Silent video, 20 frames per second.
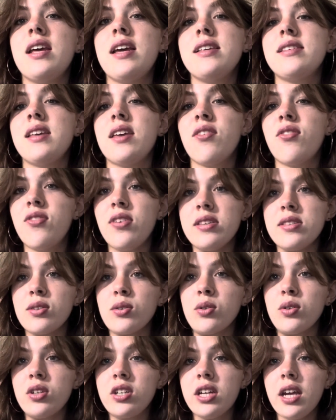is a
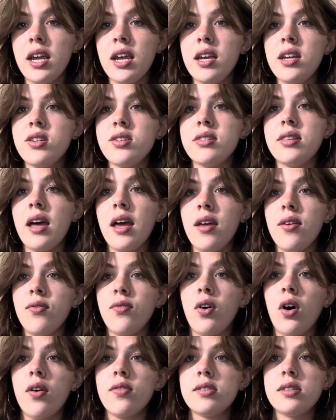physical change that
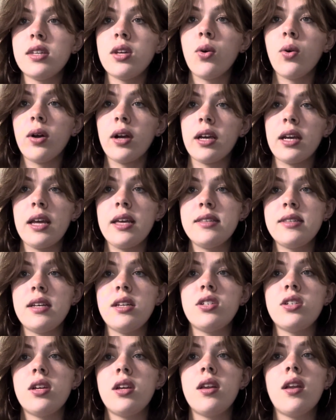involves the
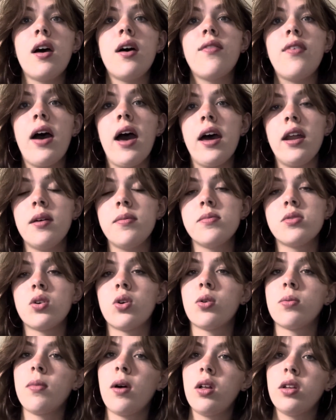organization of atoms
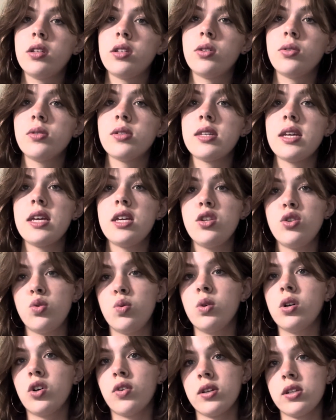or molecules
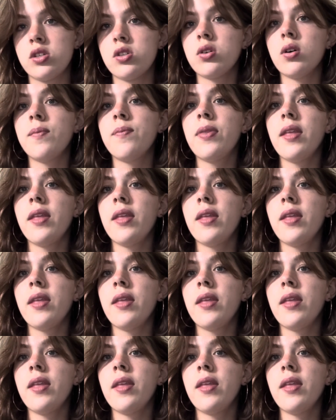into a crystal.